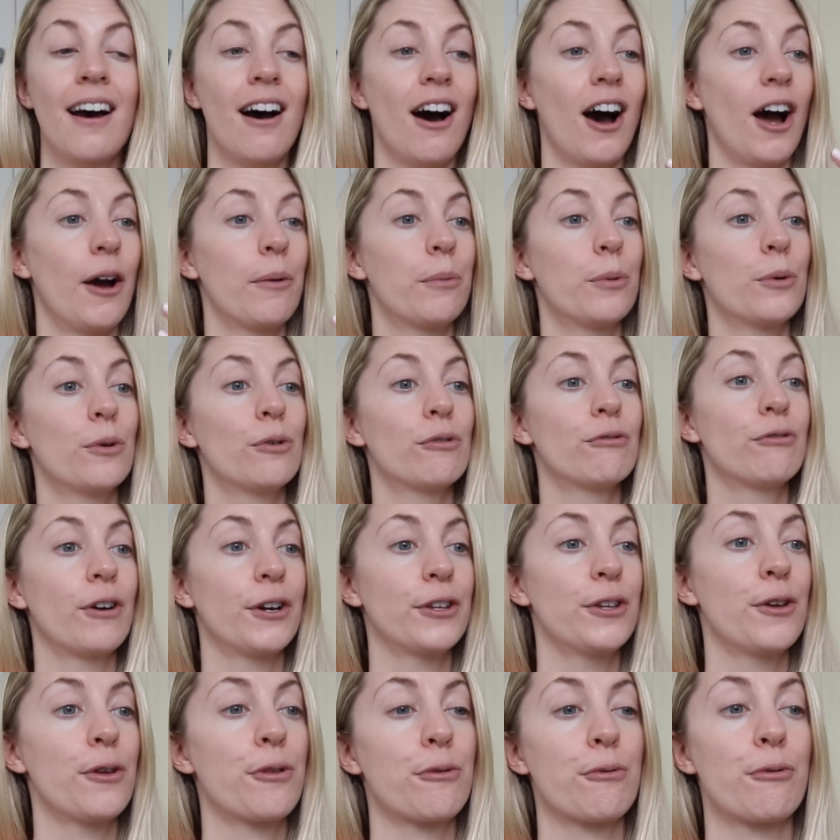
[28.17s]
I will
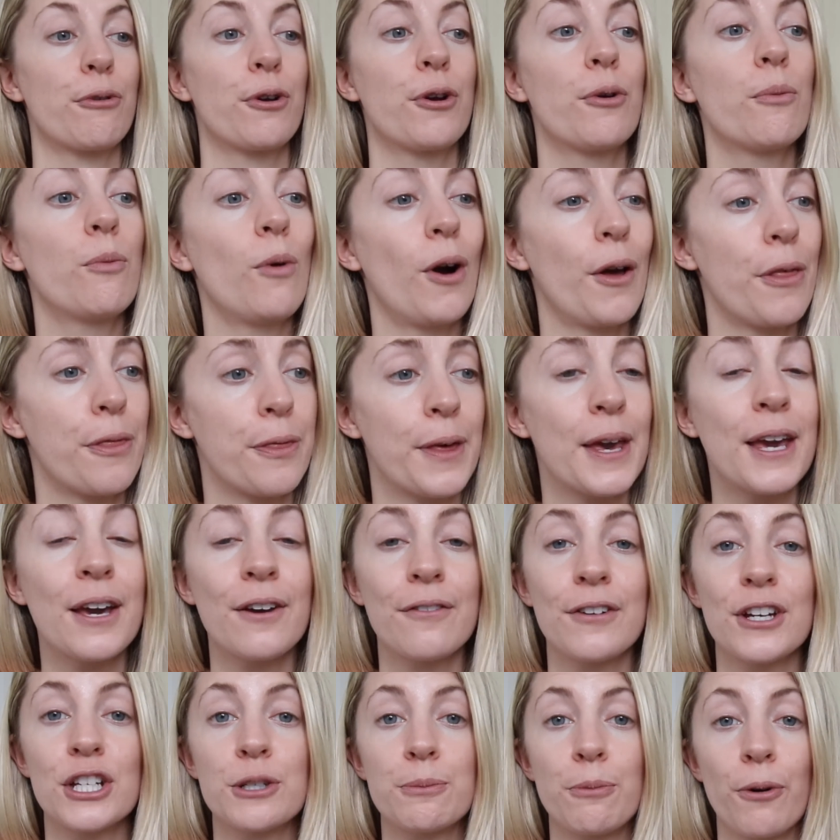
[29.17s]
run you through what I think
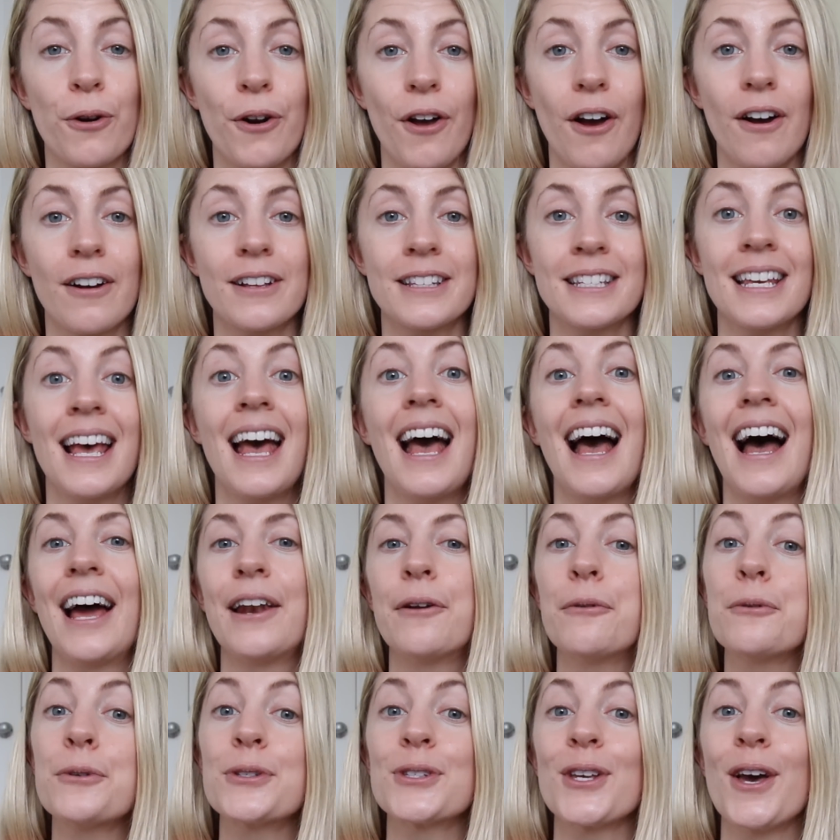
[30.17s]
of each product,
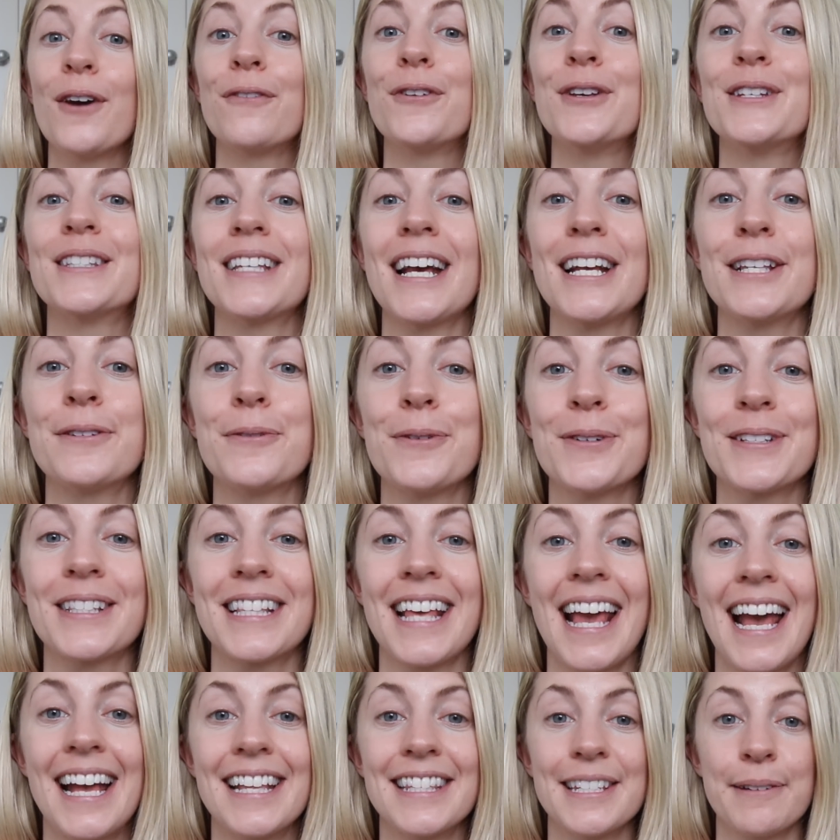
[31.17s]
and also if you stay towards
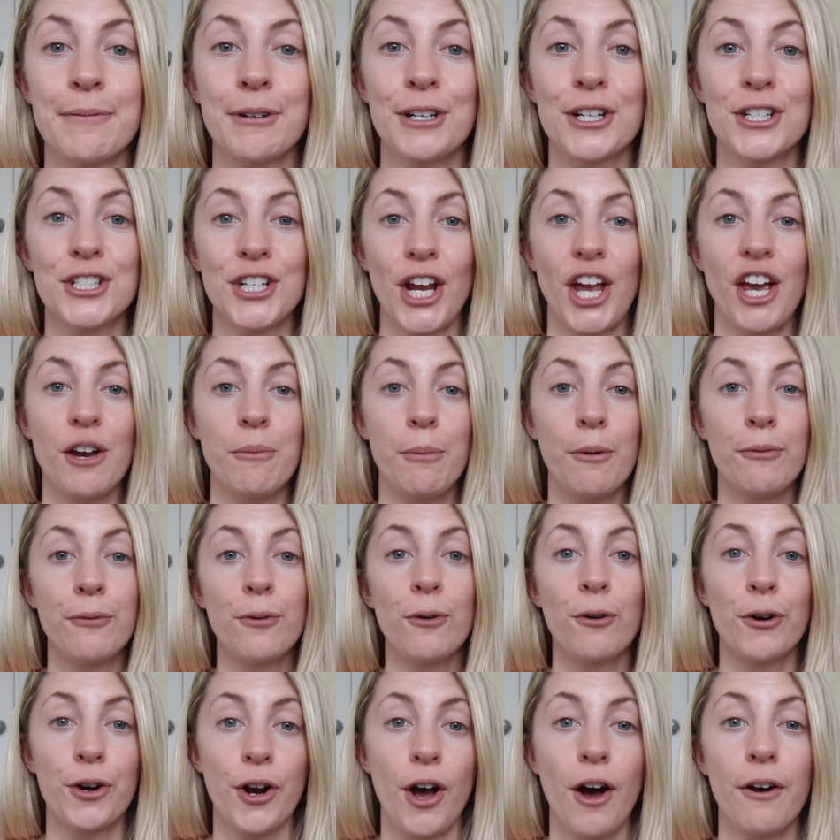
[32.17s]
the end, I'm going to show you a
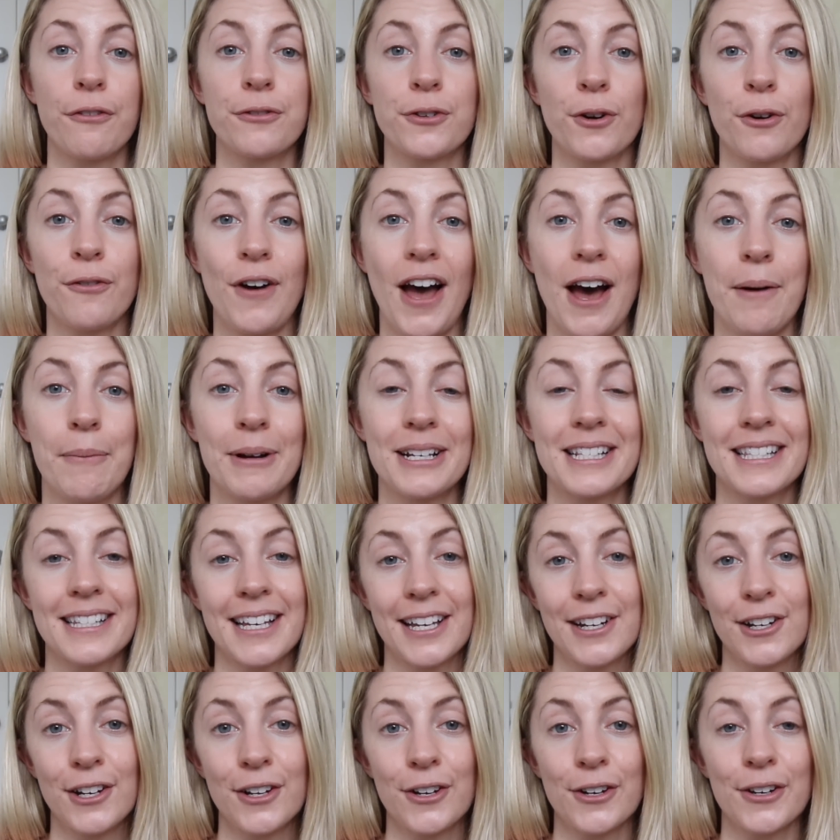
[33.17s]
before and after of how my
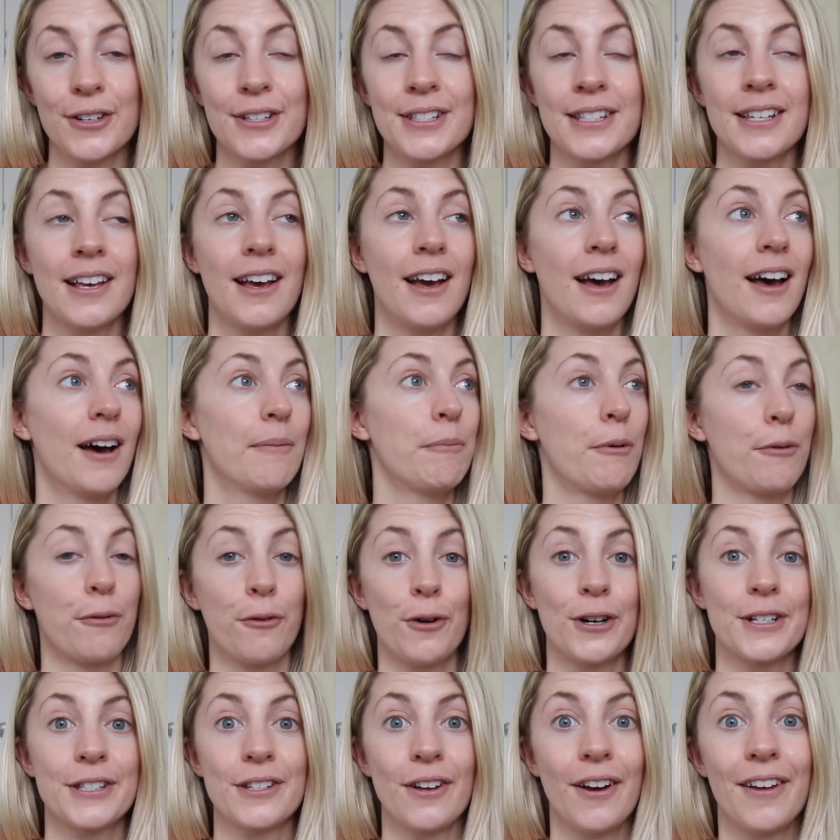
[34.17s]
skin looks
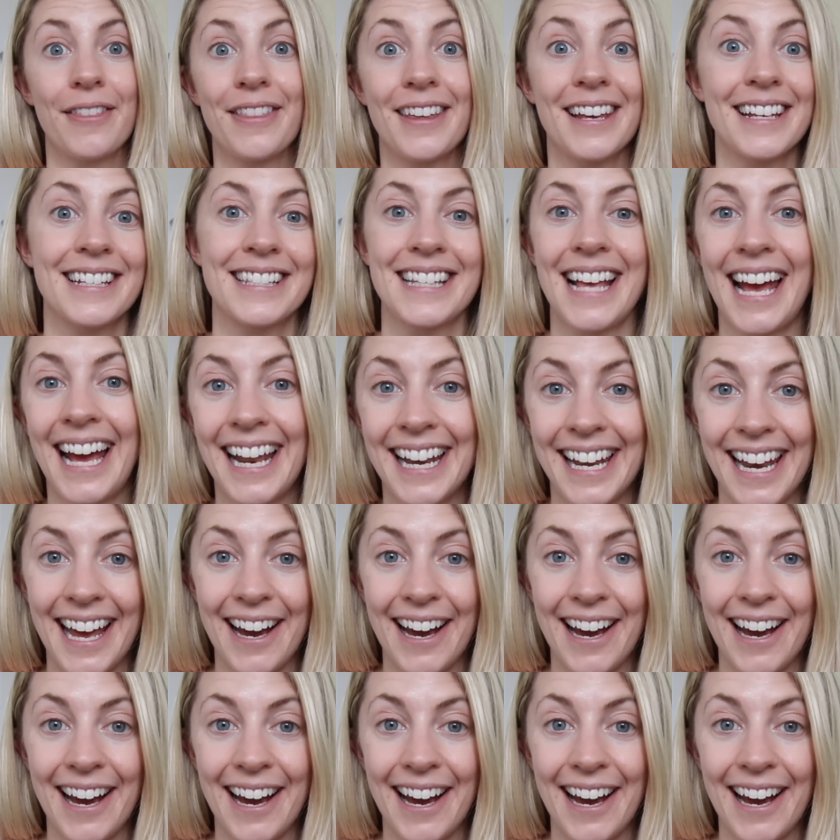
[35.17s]
before I started this and